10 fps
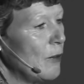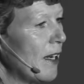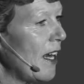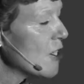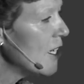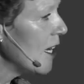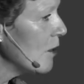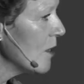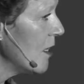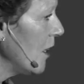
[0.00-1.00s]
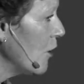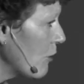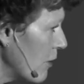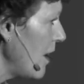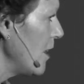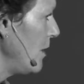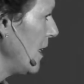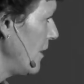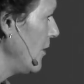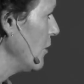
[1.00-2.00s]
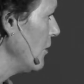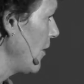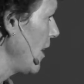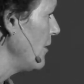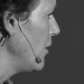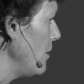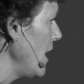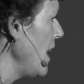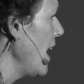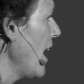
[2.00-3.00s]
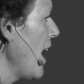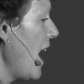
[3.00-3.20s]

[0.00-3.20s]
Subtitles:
but actually it was an incredibly difficult thing for me